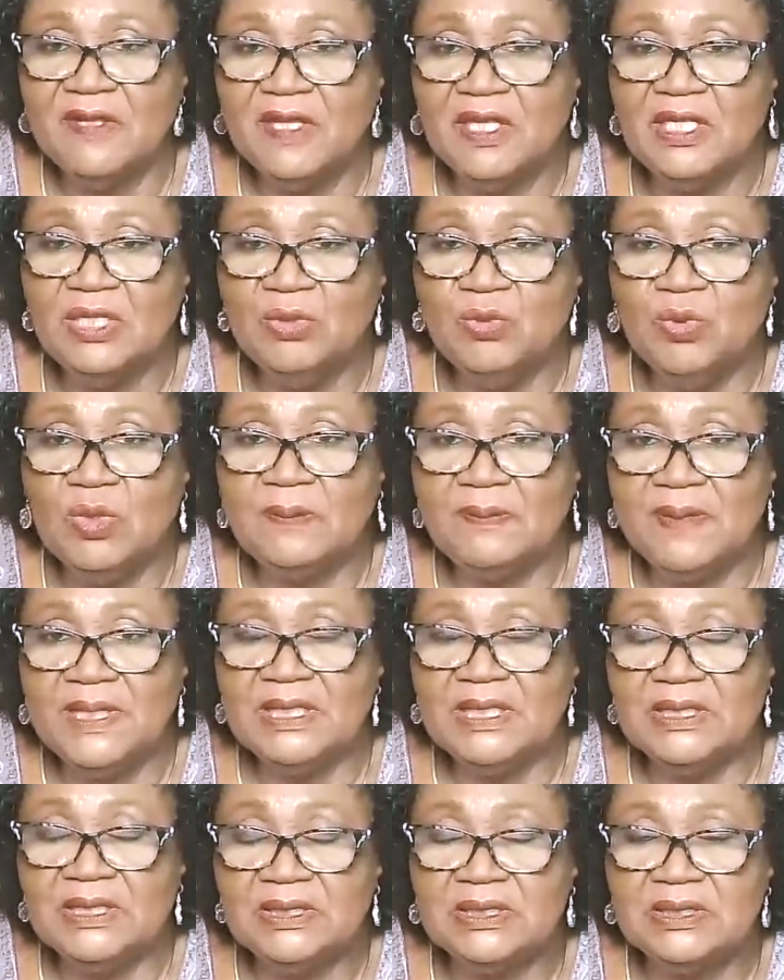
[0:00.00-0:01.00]
the
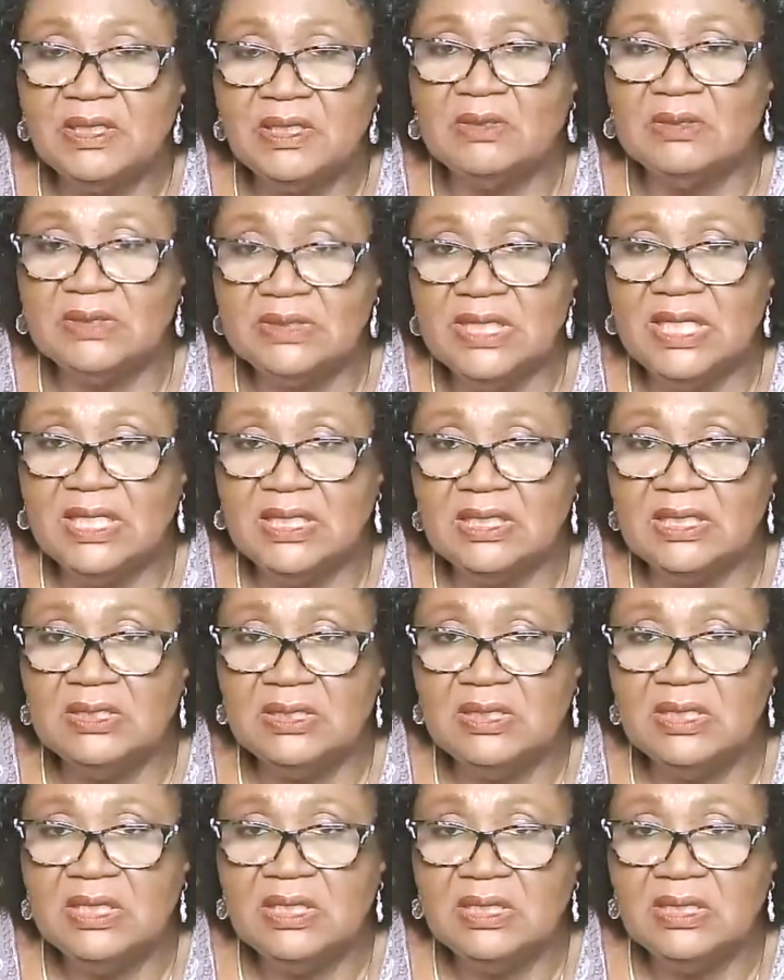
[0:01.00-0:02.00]
workplace outside the,
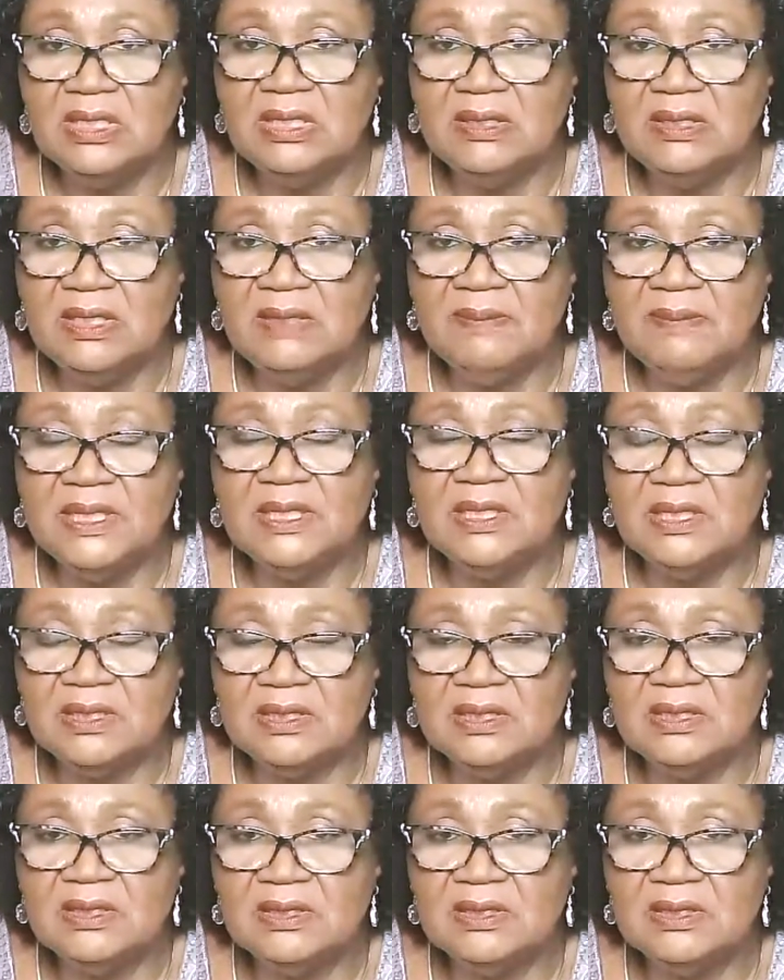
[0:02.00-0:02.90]
the, the building.